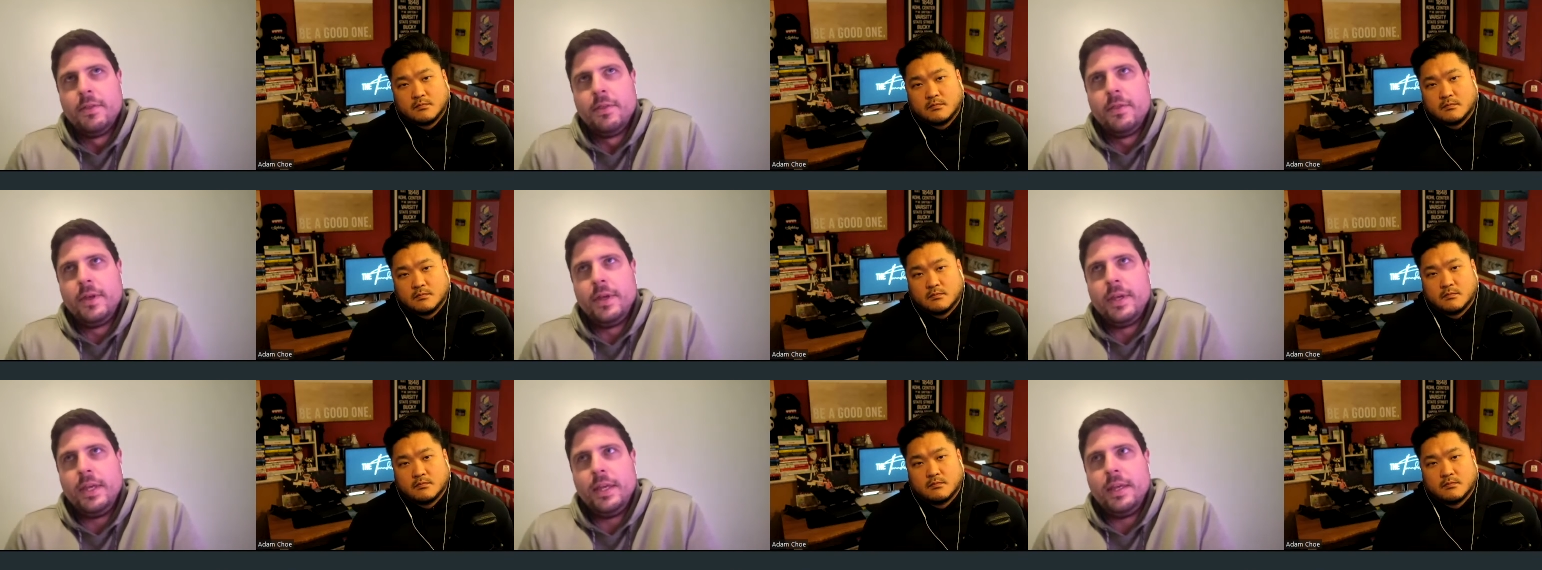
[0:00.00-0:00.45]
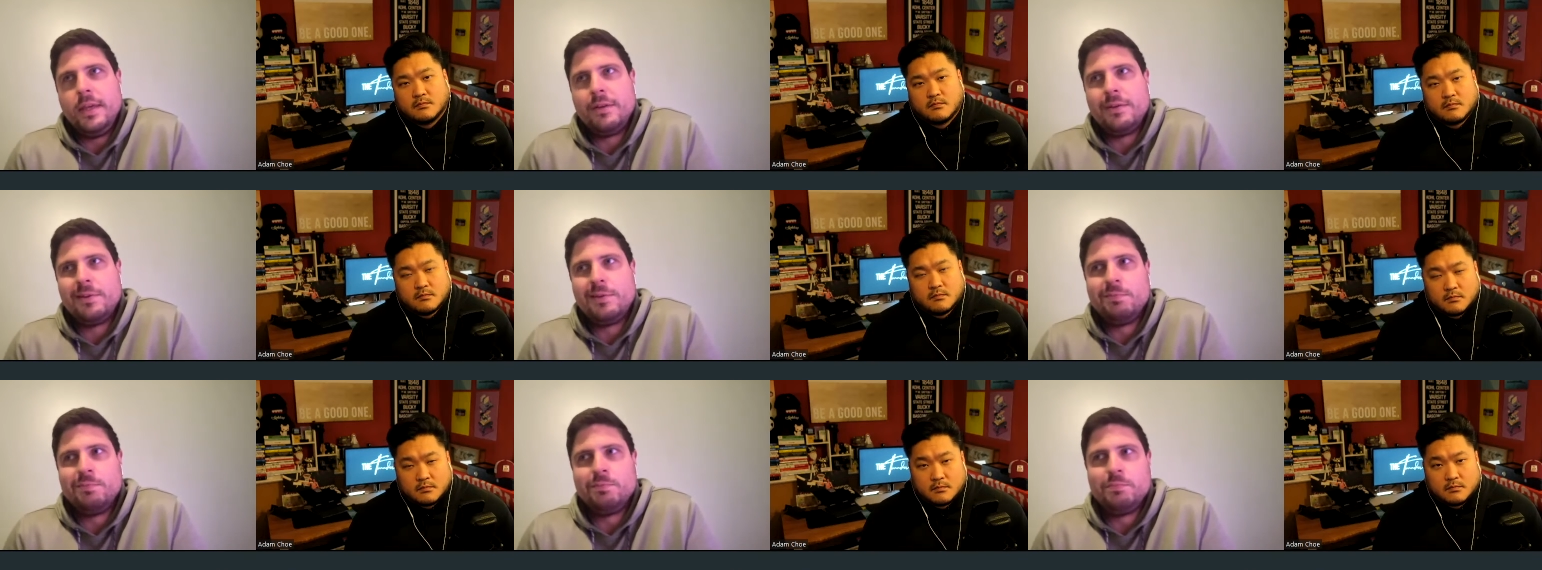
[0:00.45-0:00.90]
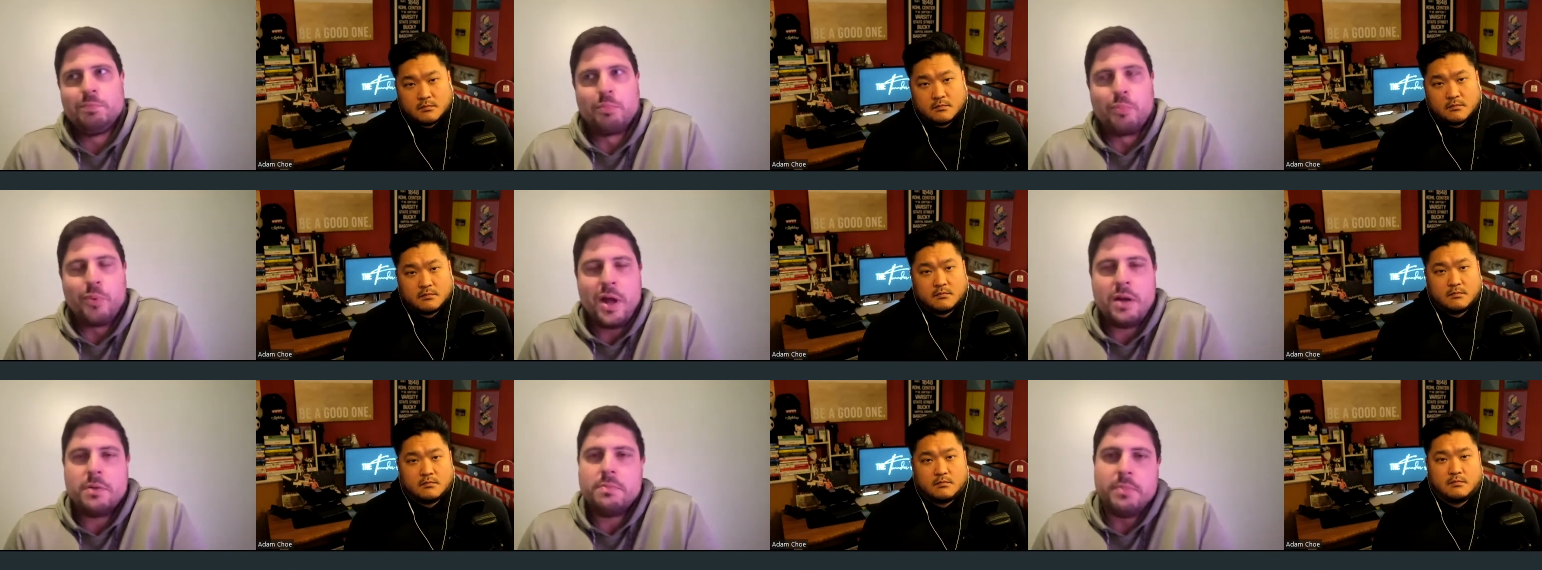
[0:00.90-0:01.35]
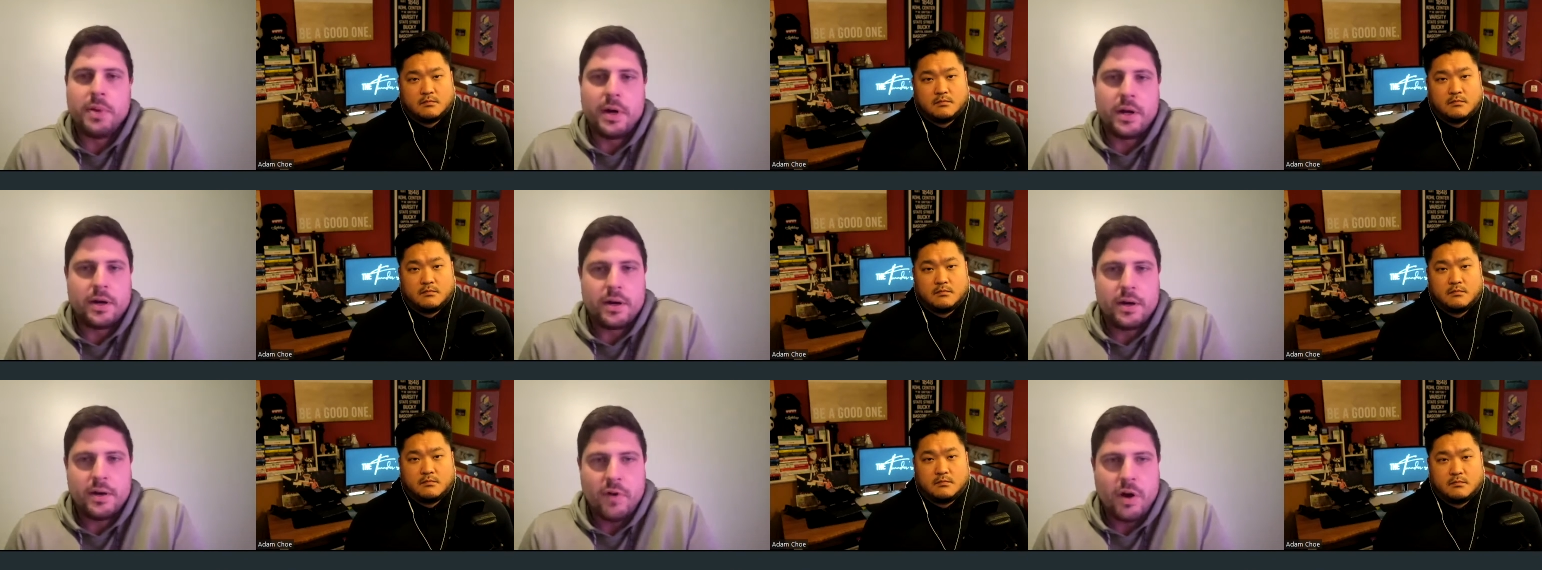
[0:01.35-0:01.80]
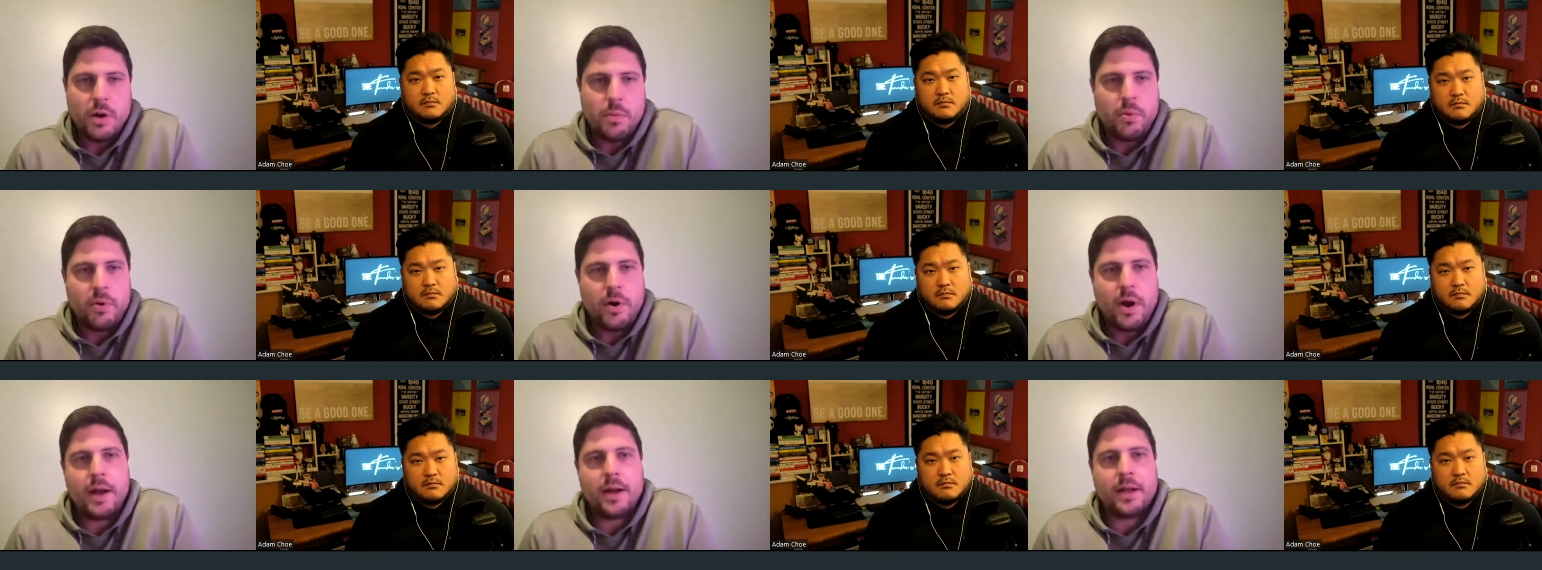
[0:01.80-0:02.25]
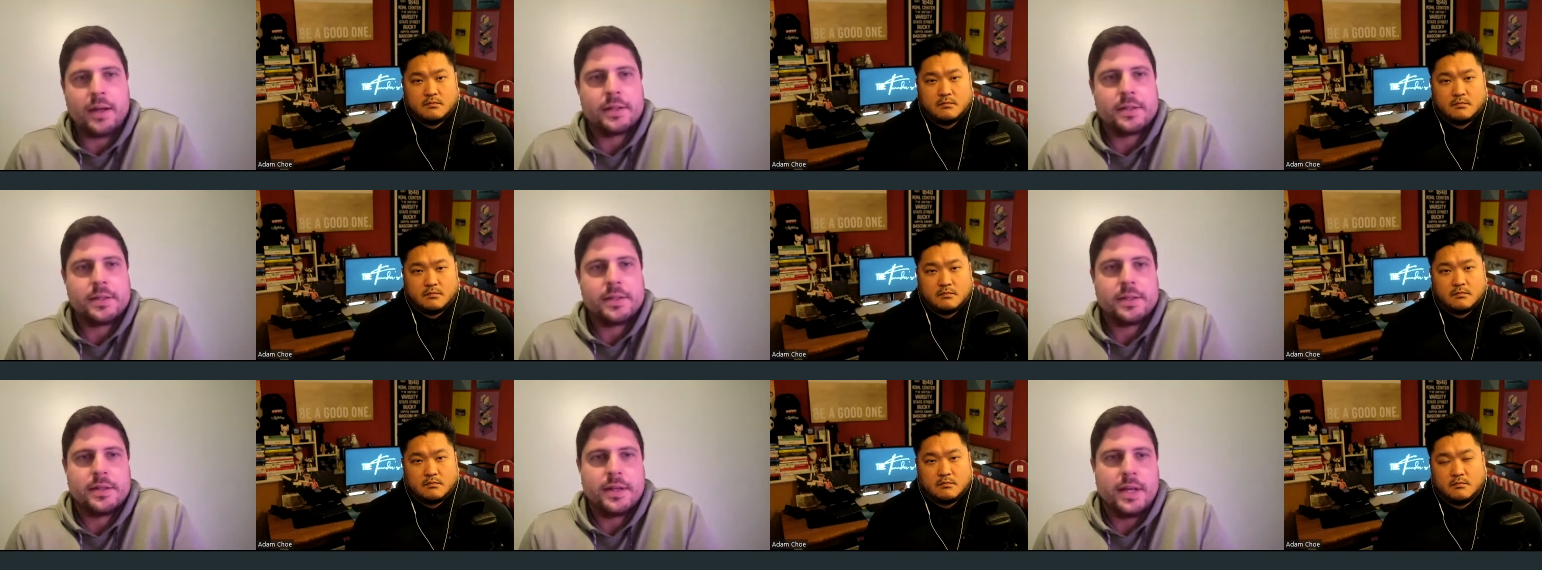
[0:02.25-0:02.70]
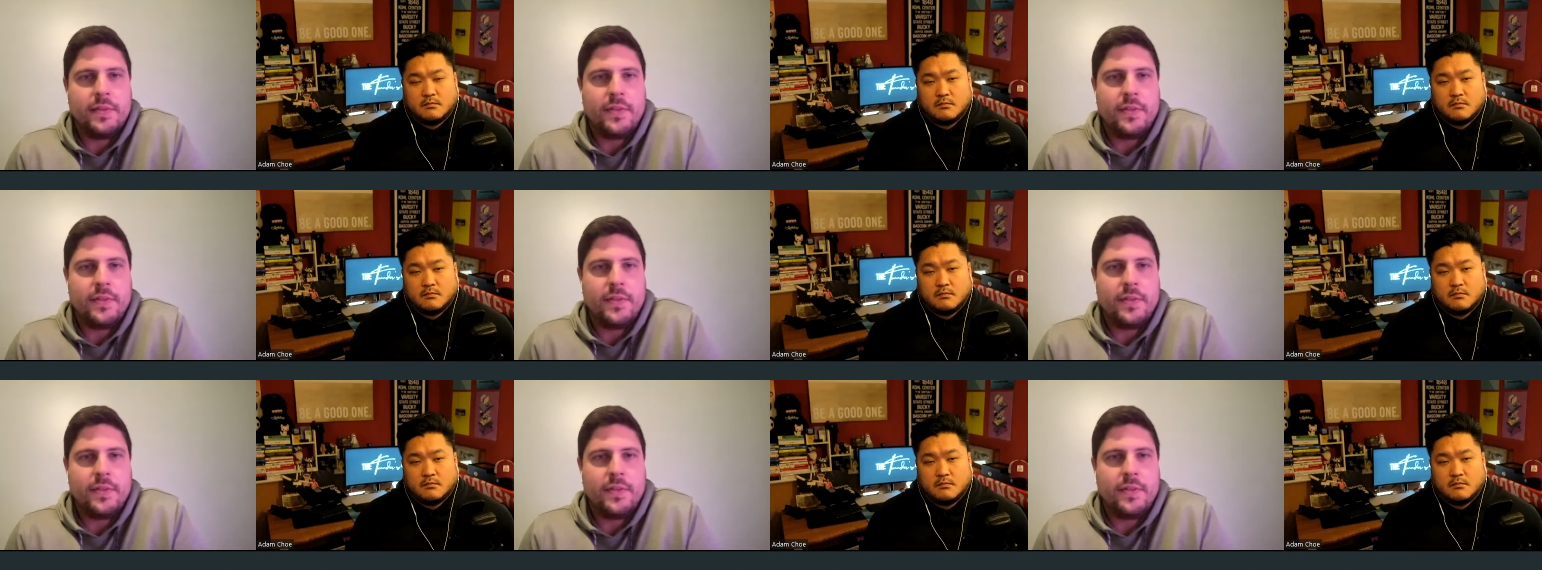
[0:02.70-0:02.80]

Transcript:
Speaker 1: the bread and butter of our product,